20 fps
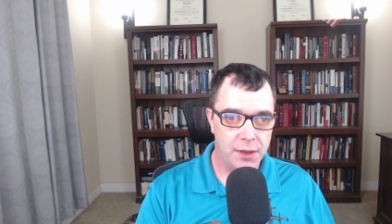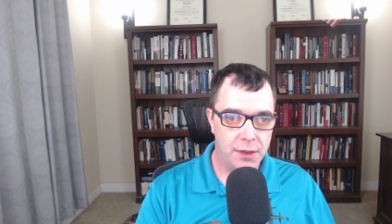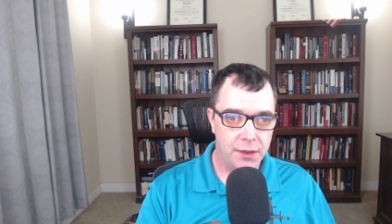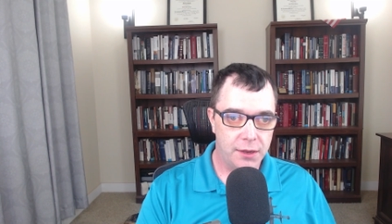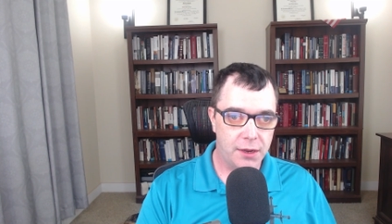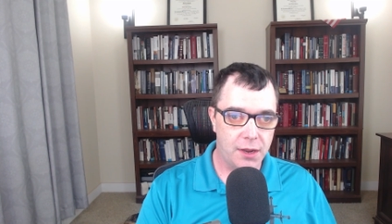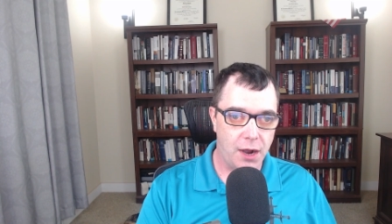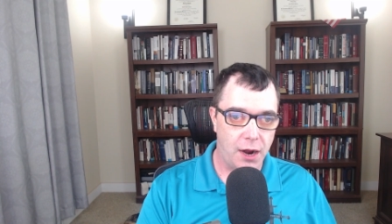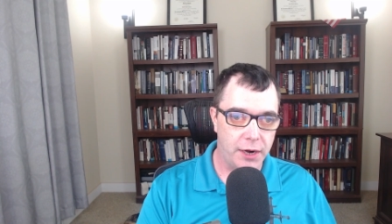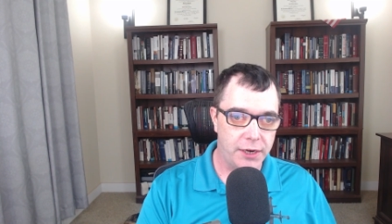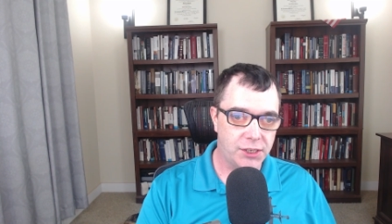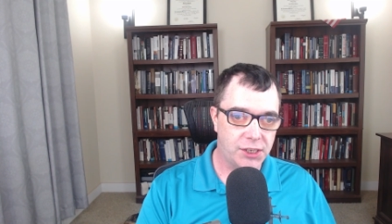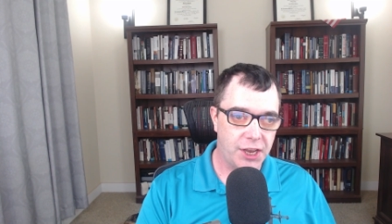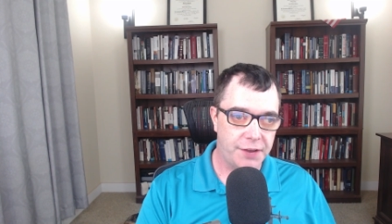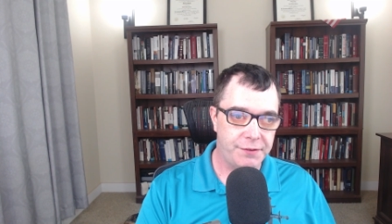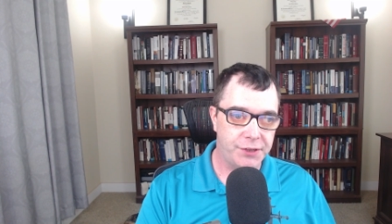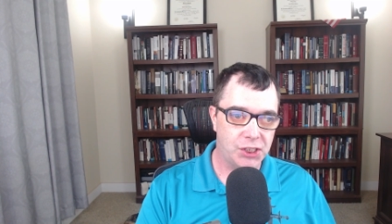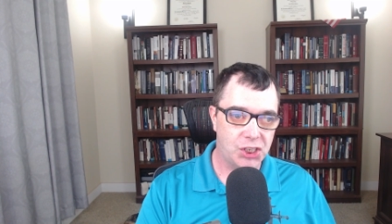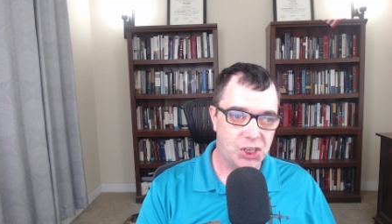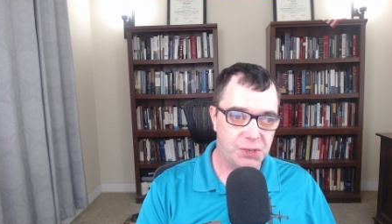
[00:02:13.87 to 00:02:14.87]
God has
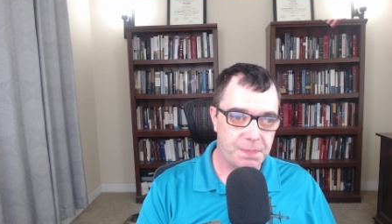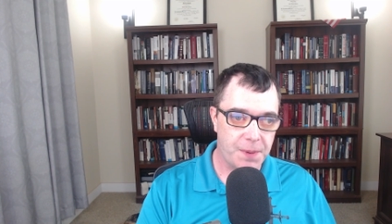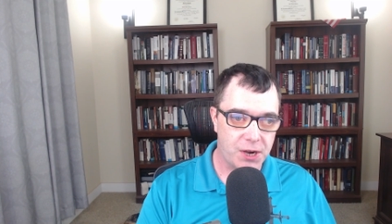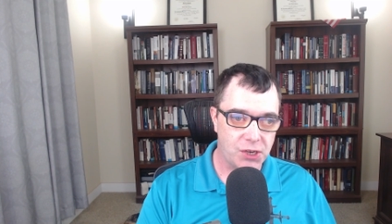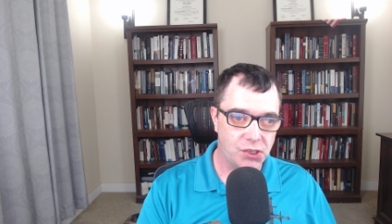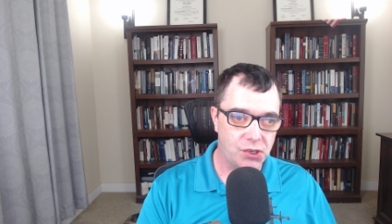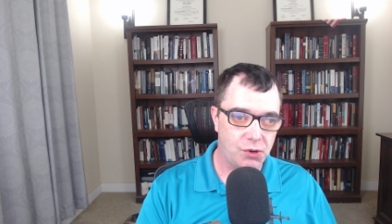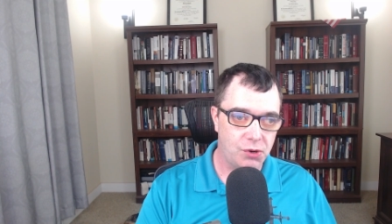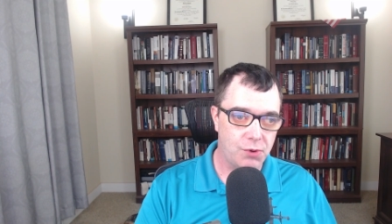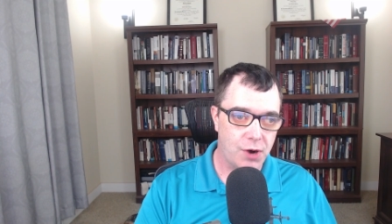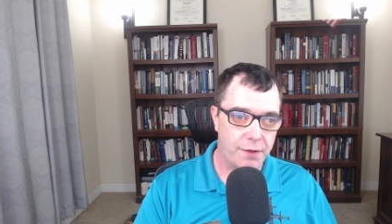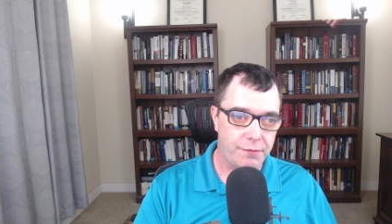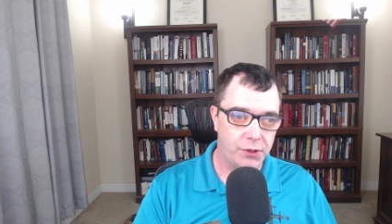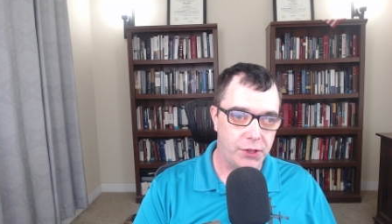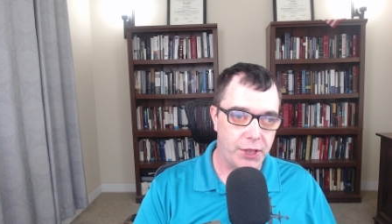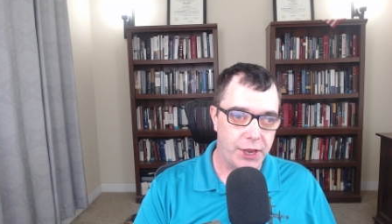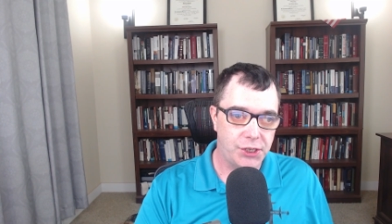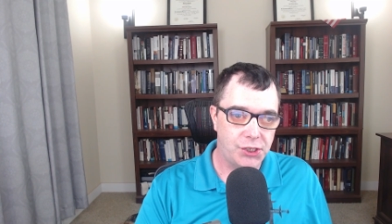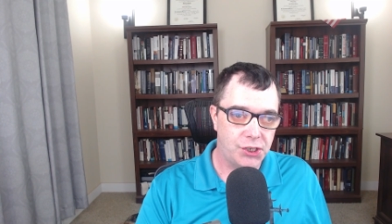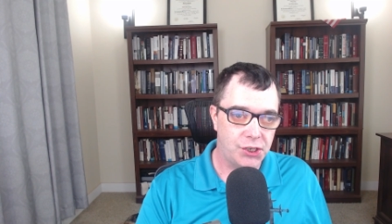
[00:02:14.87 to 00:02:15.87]
given special
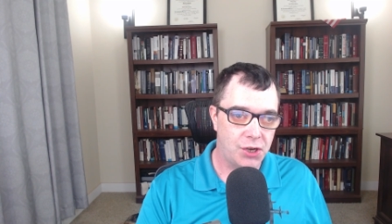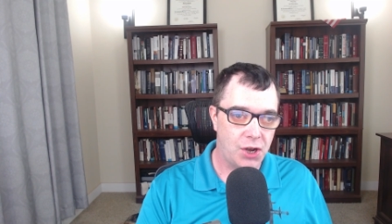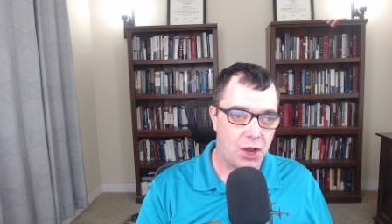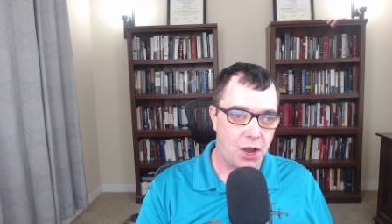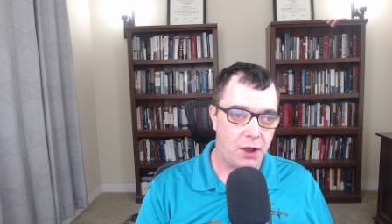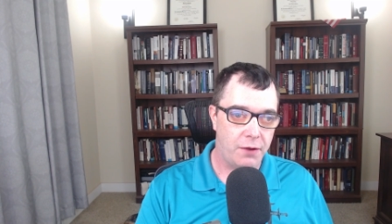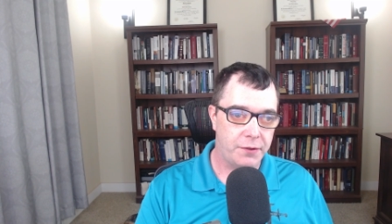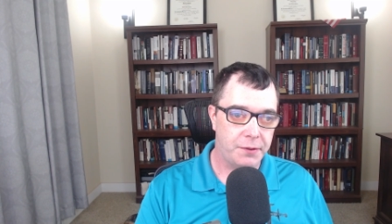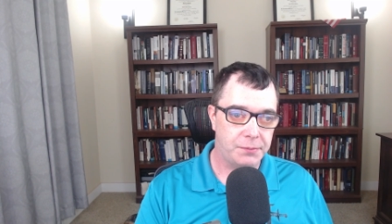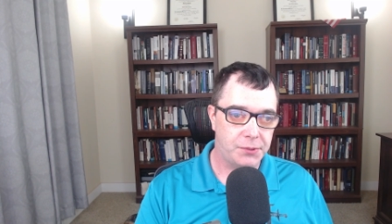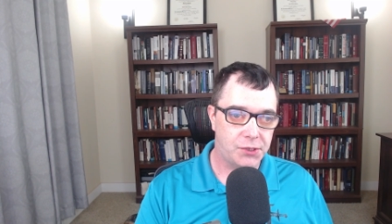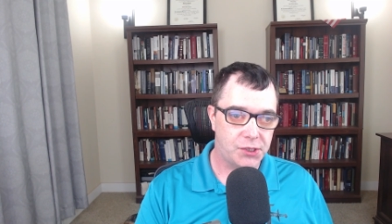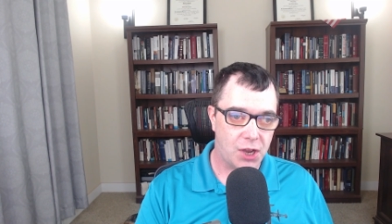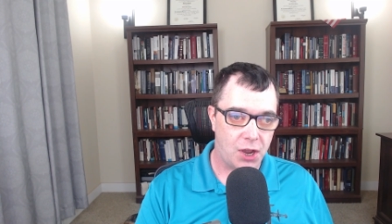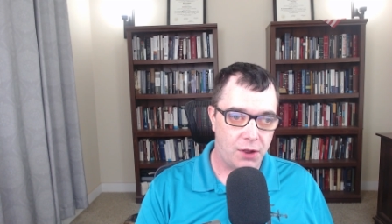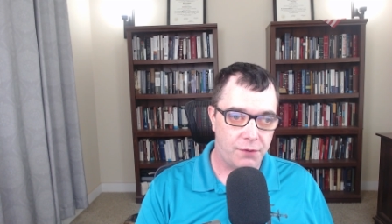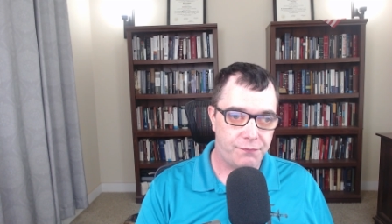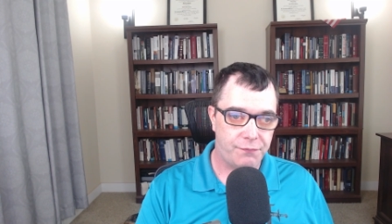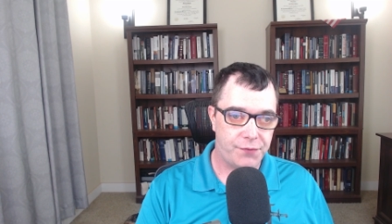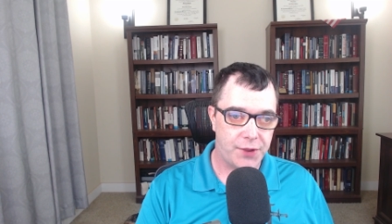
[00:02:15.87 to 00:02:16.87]
revelation of
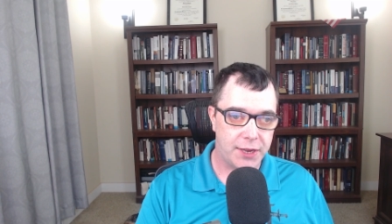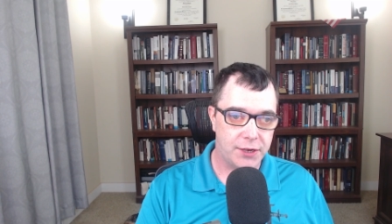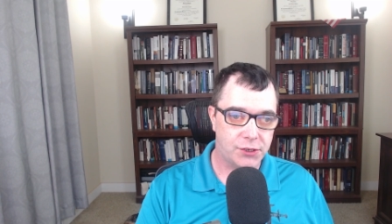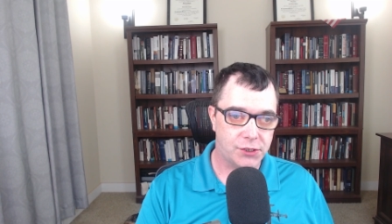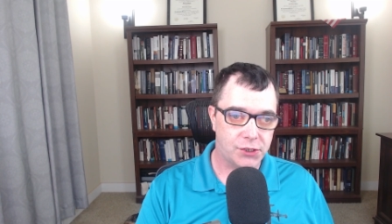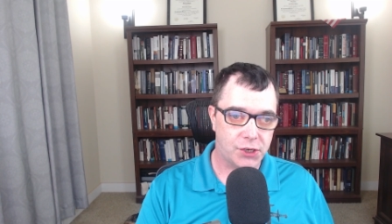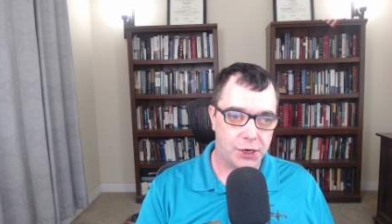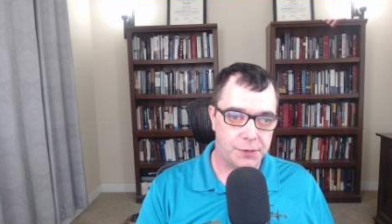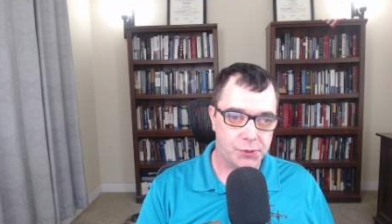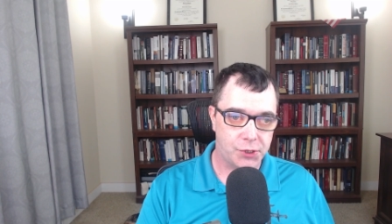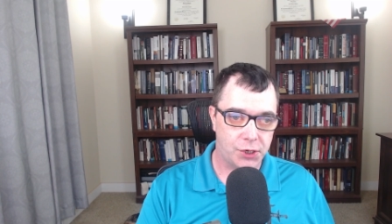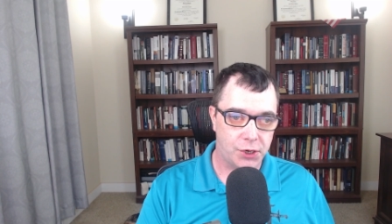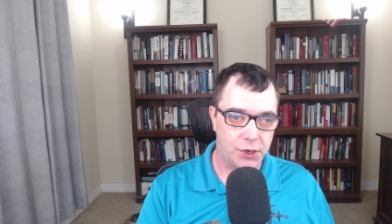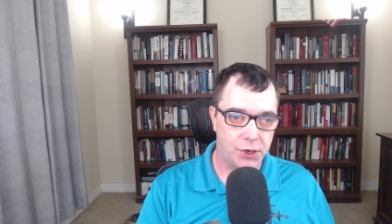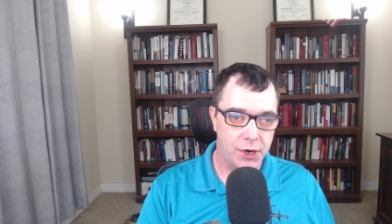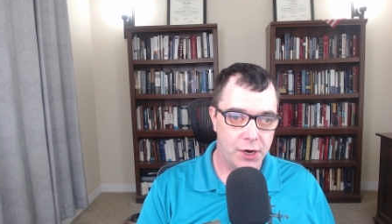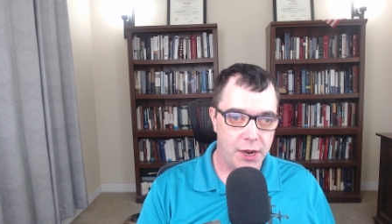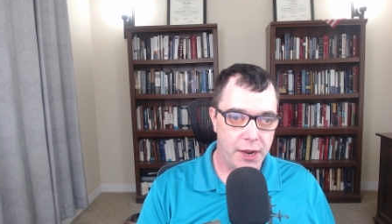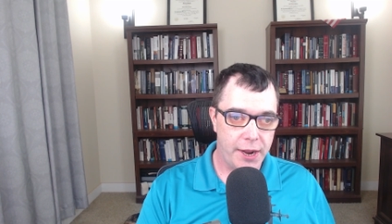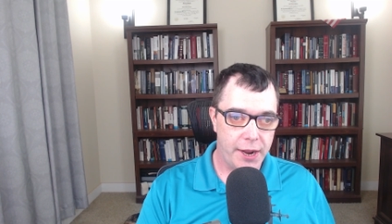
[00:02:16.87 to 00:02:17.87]
Himself via Scripture
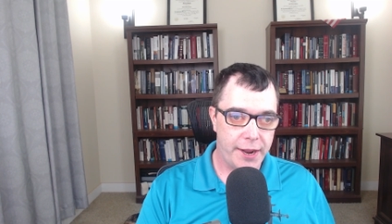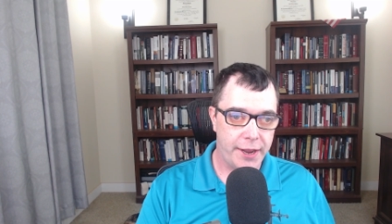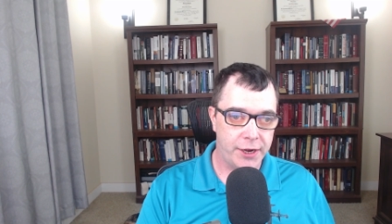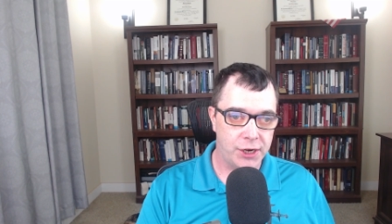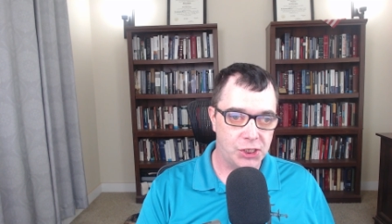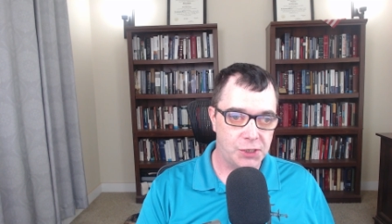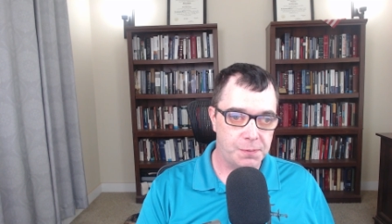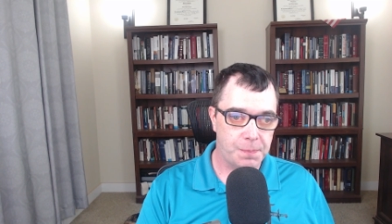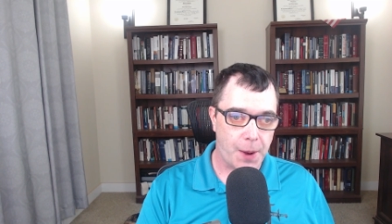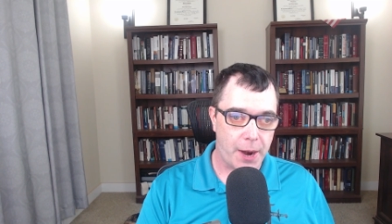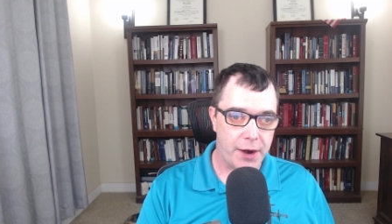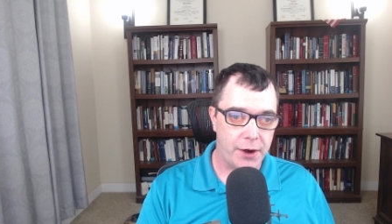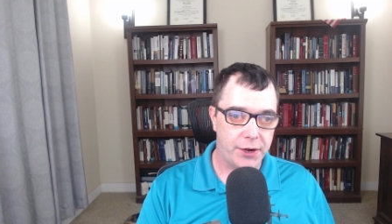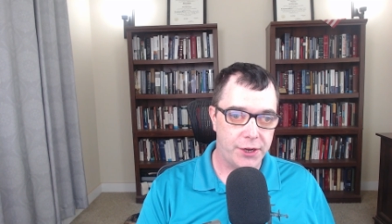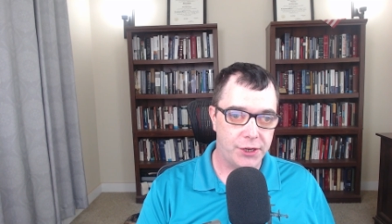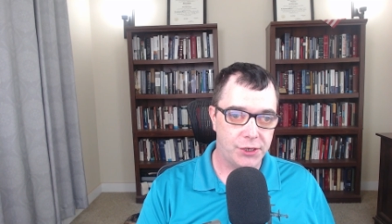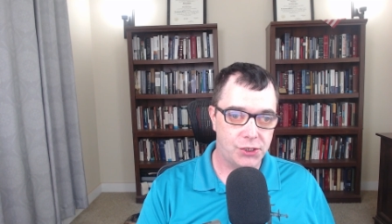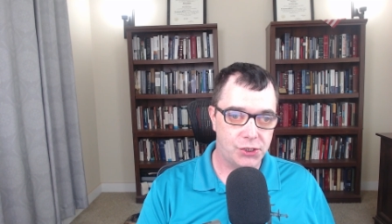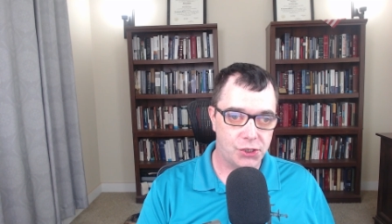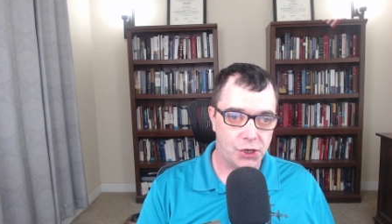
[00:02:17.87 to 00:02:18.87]
and inspired
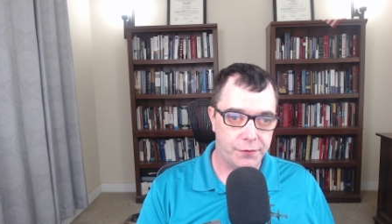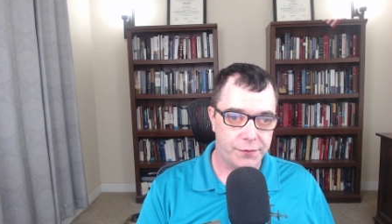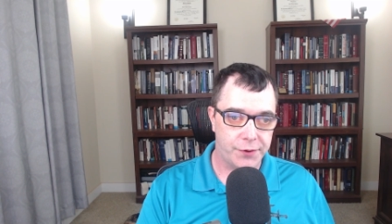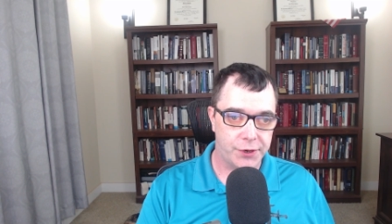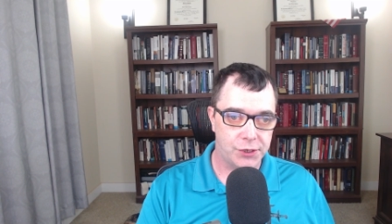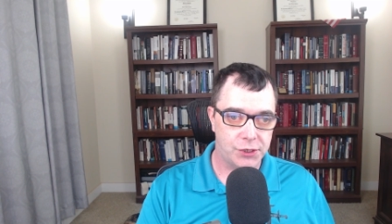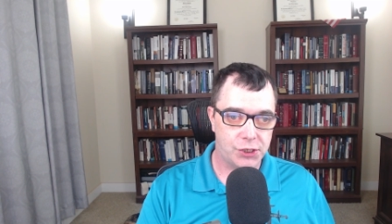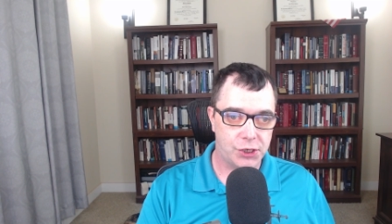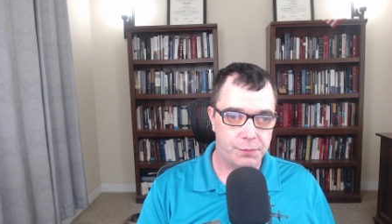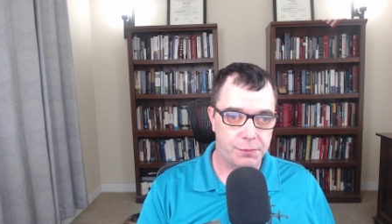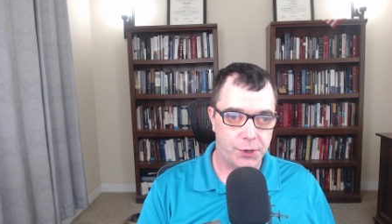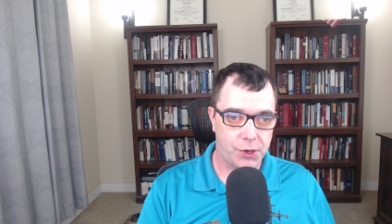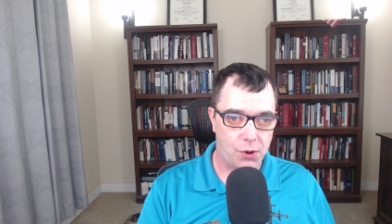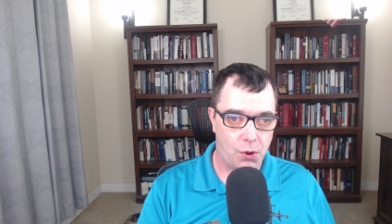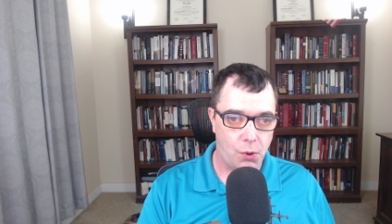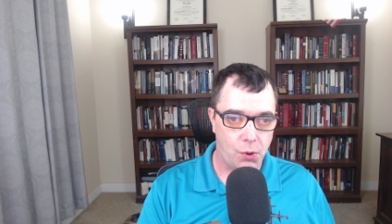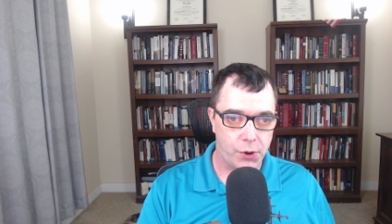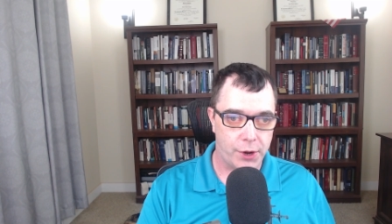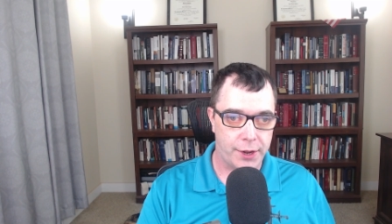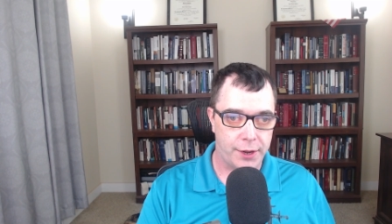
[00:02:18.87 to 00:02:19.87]
His servants to
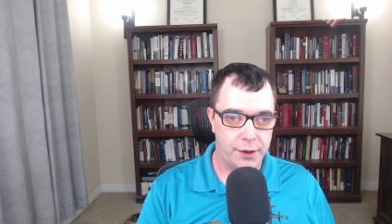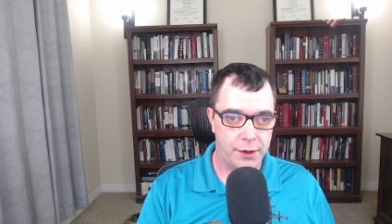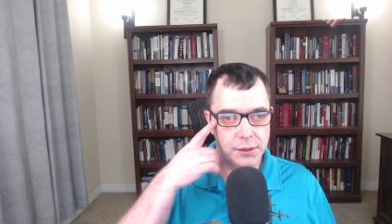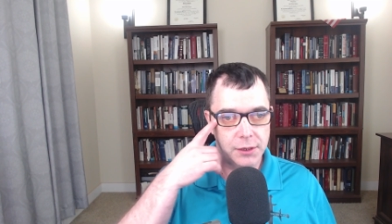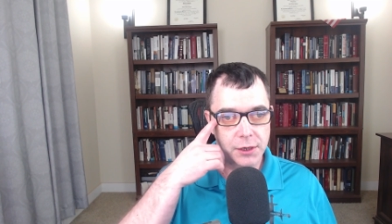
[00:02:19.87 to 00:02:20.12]
record it.